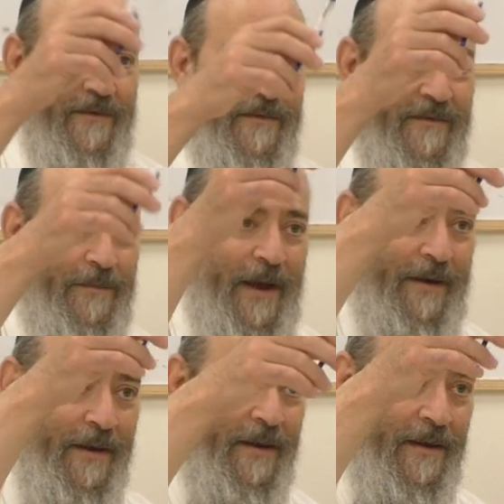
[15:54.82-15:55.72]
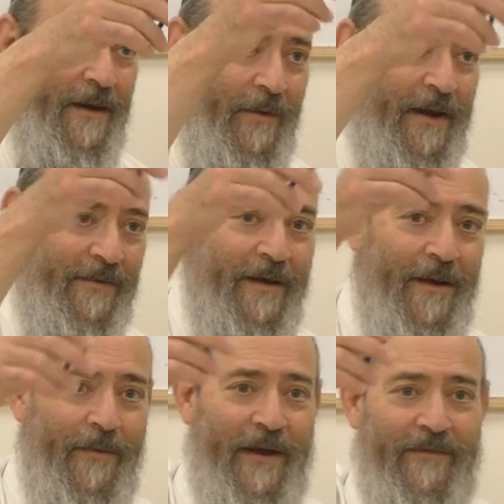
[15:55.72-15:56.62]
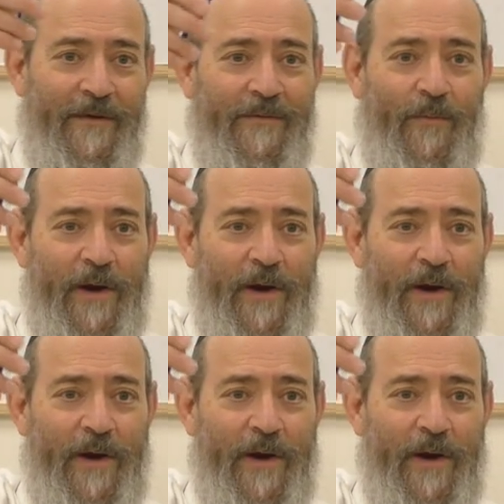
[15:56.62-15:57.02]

This is a pen. Yeah, we actually use it.